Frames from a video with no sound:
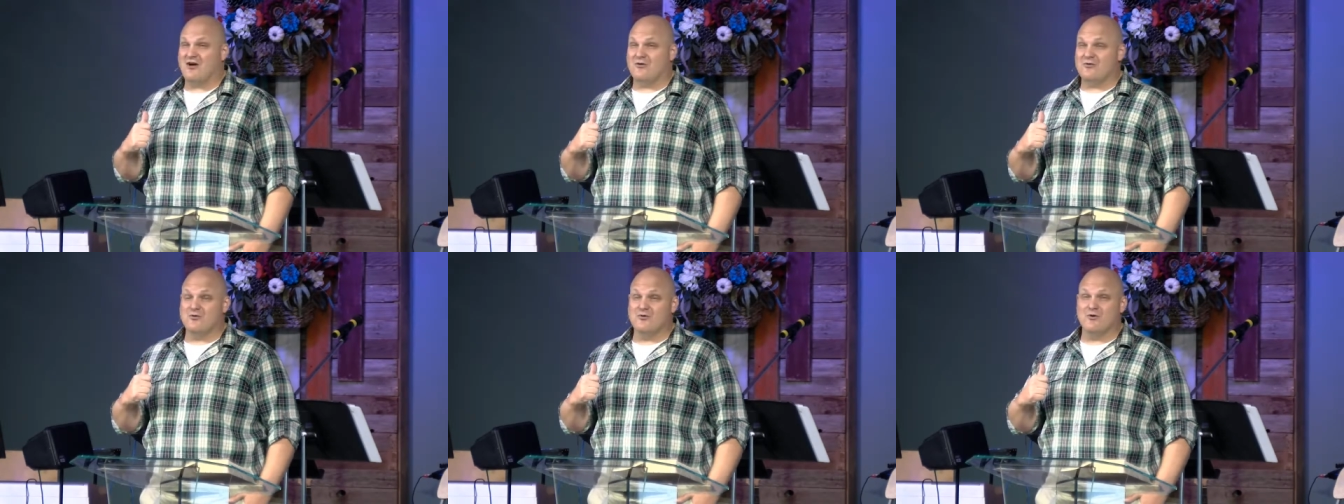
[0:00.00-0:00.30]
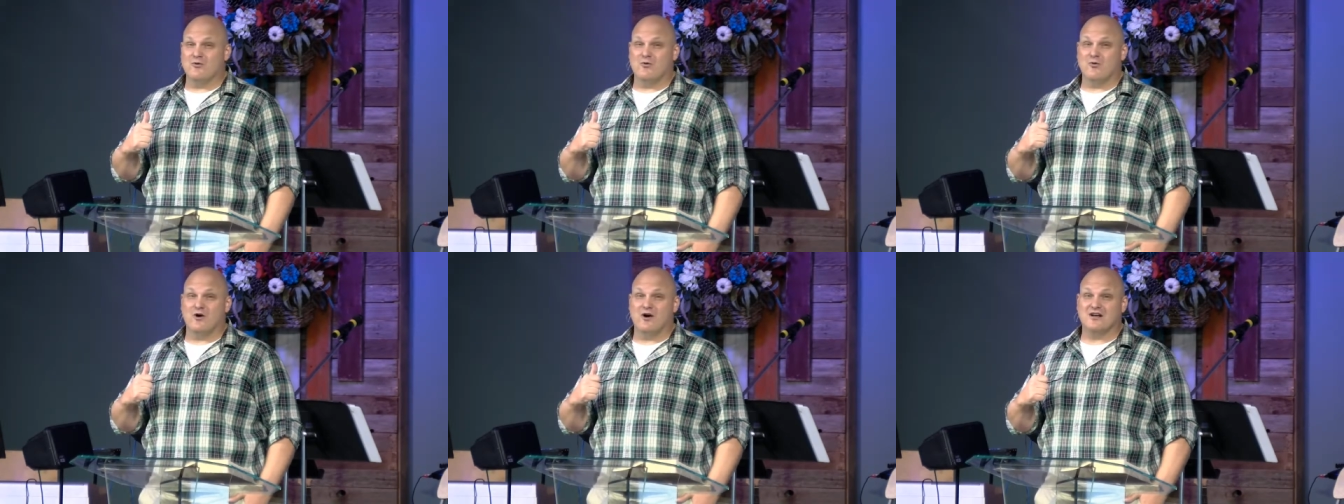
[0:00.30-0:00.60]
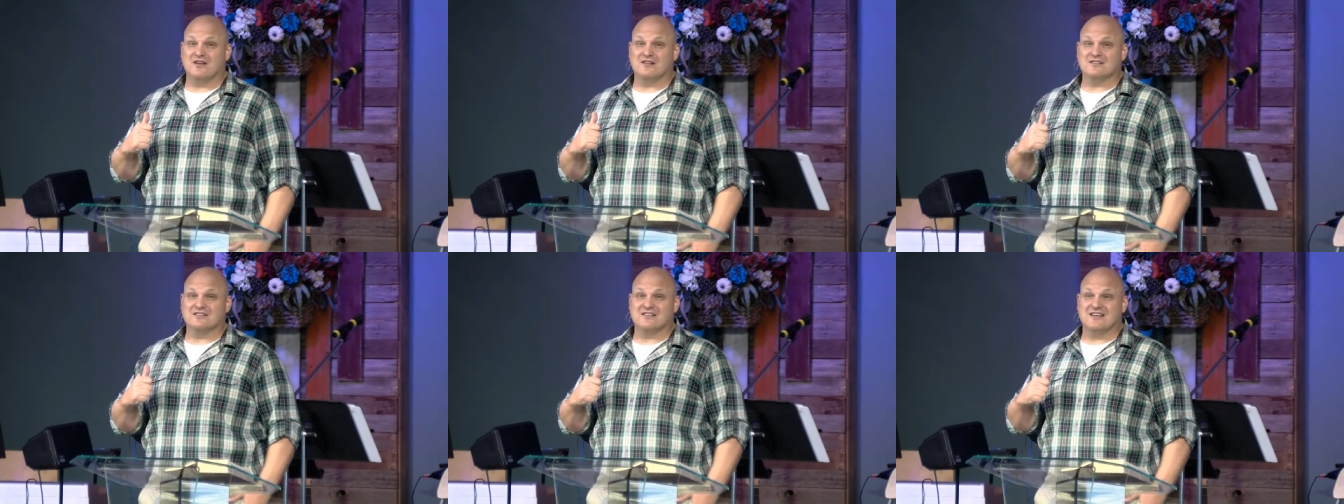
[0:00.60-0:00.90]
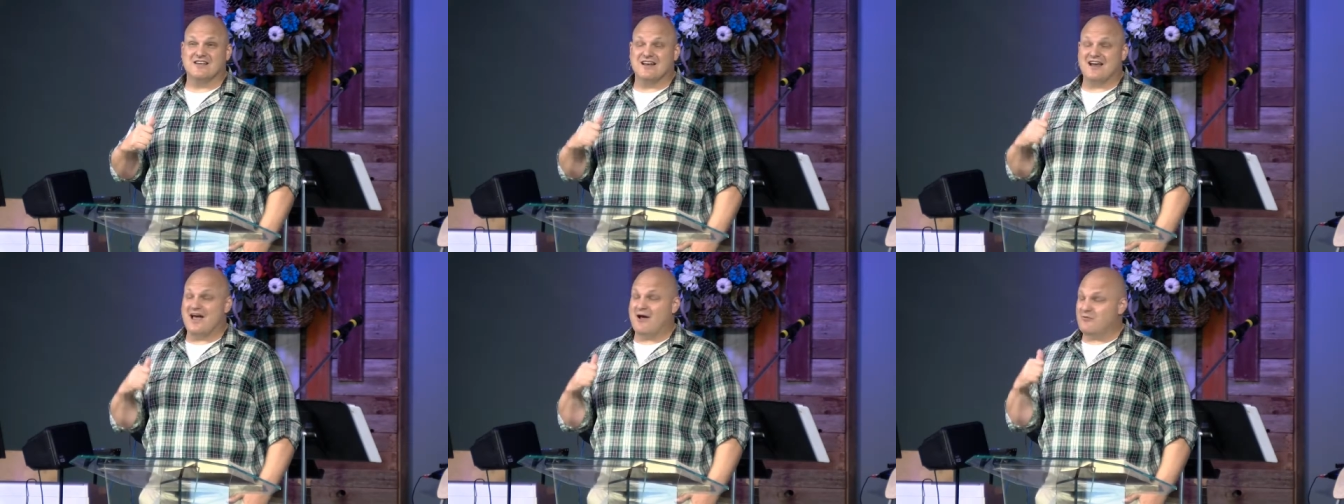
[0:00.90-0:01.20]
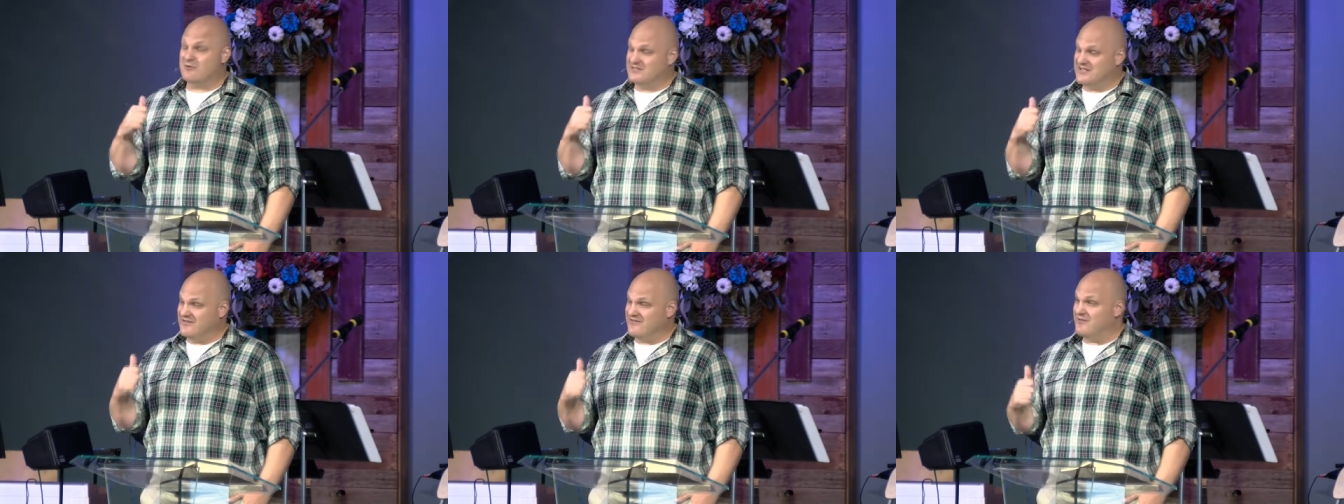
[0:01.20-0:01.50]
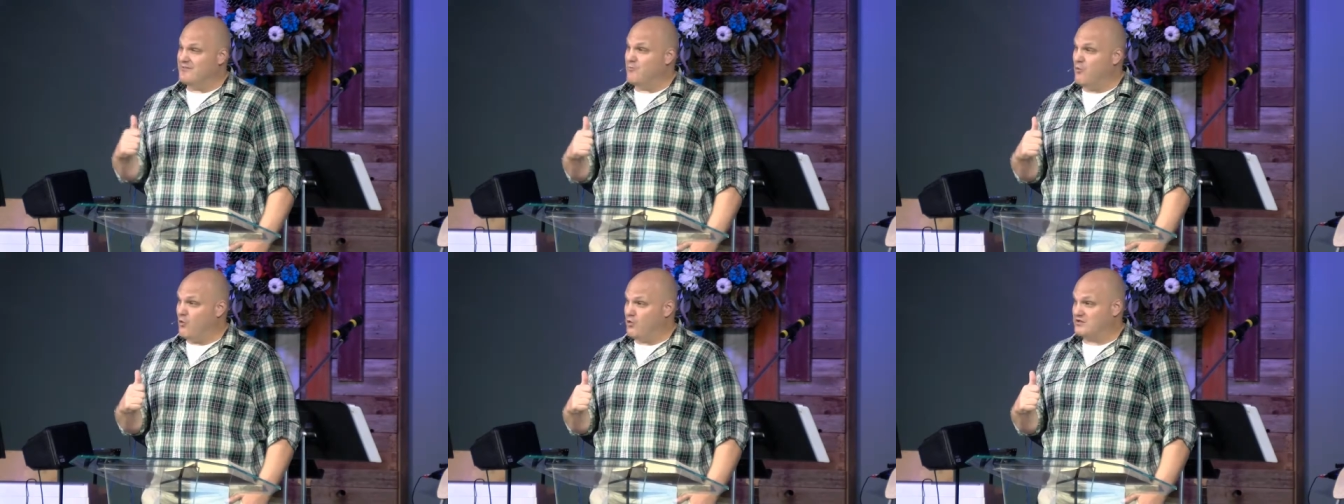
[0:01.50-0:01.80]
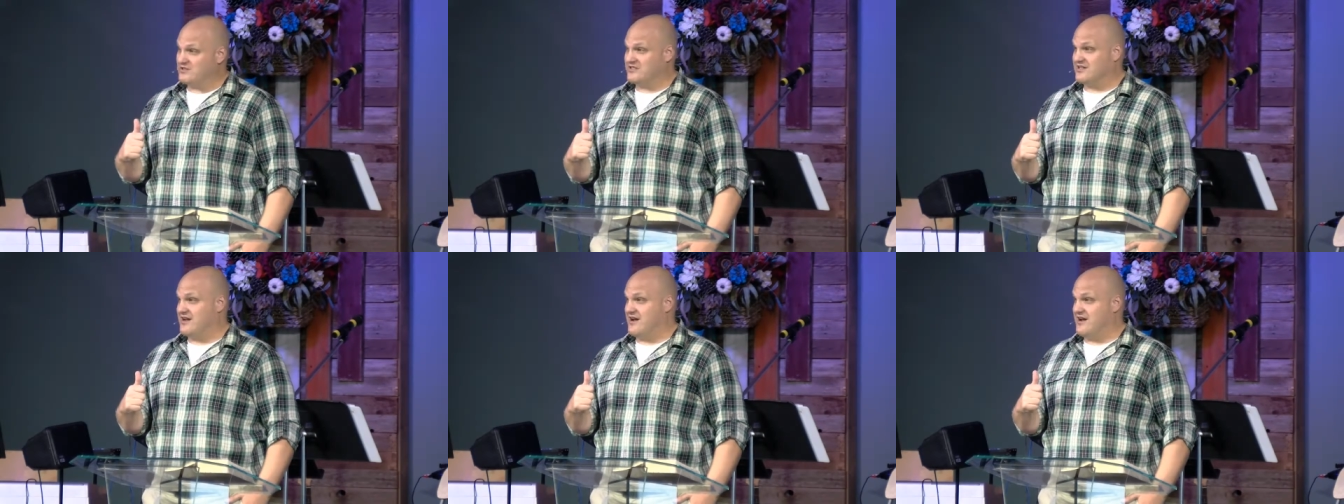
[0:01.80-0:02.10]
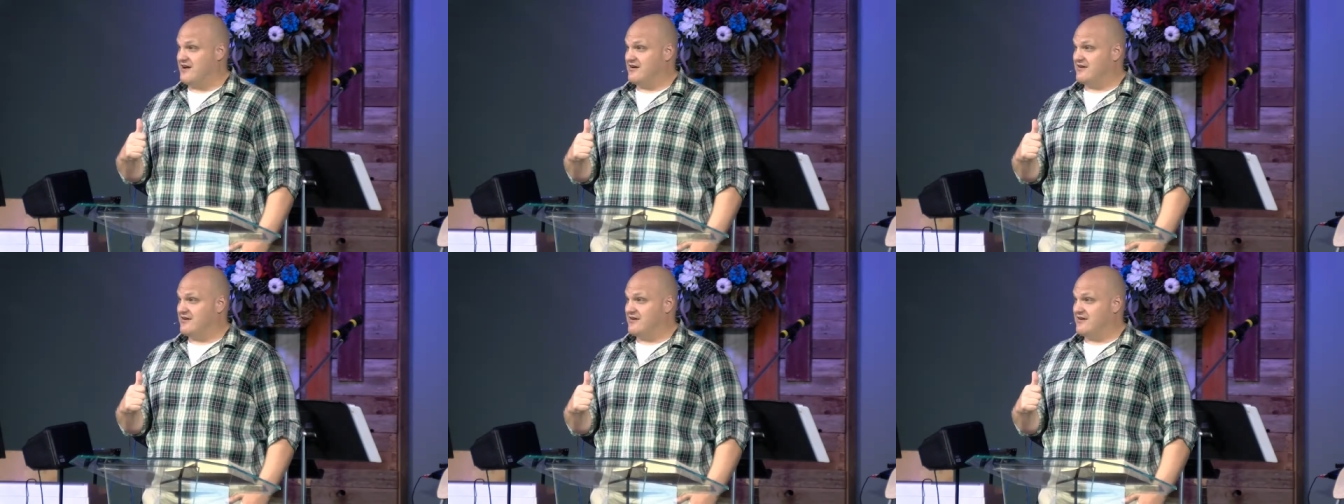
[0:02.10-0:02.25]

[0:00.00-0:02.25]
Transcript: who it was, and I was even more scared.